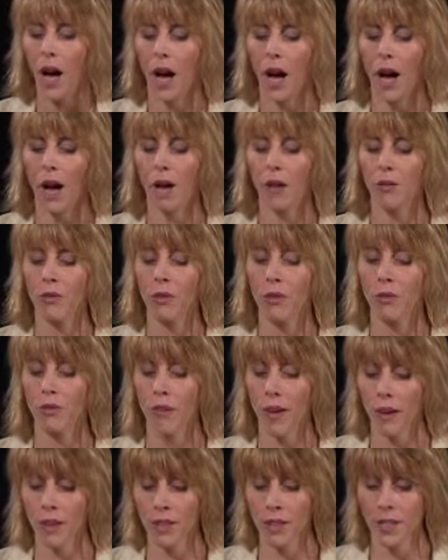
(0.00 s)
of
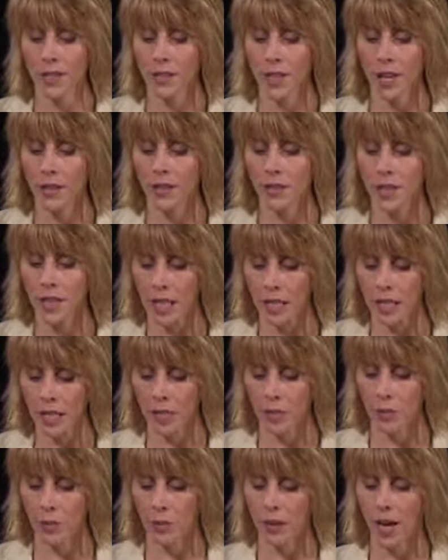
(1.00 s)
fairness of
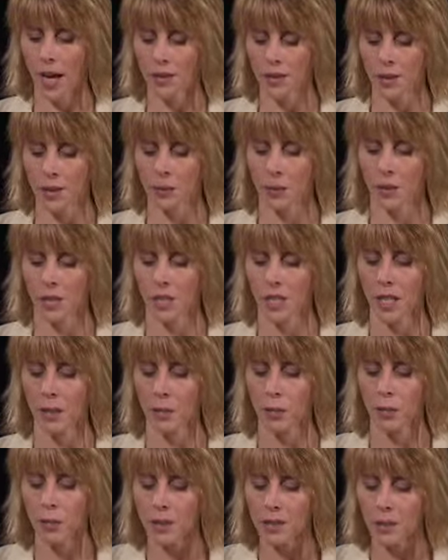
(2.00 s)
dealings with customers
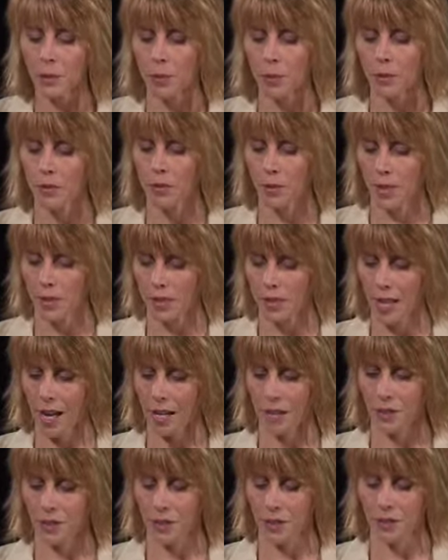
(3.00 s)
in principal
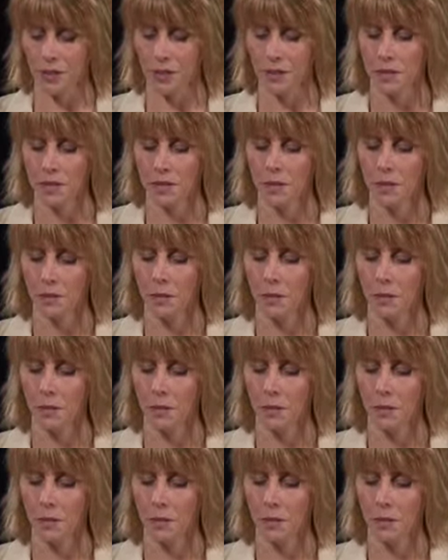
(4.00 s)
transactions.